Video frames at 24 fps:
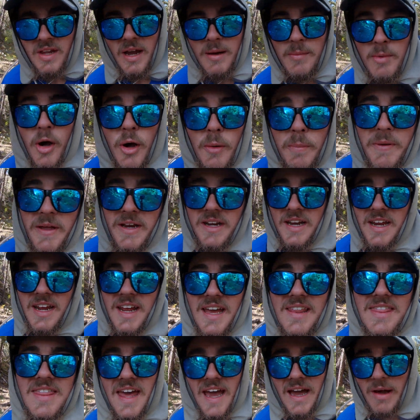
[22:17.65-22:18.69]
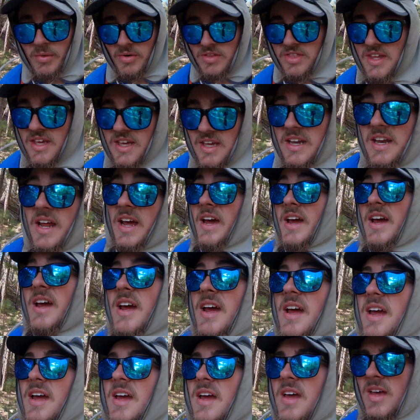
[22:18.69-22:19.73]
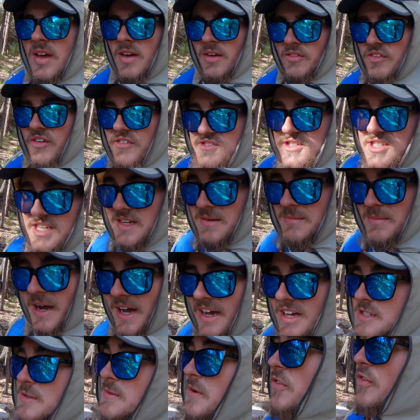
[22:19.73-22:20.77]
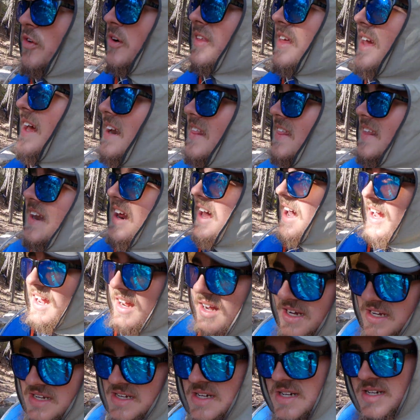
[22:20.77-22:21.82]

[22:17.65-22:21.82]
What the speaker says: I'm hoping to get that within 15 miles before the end of the day.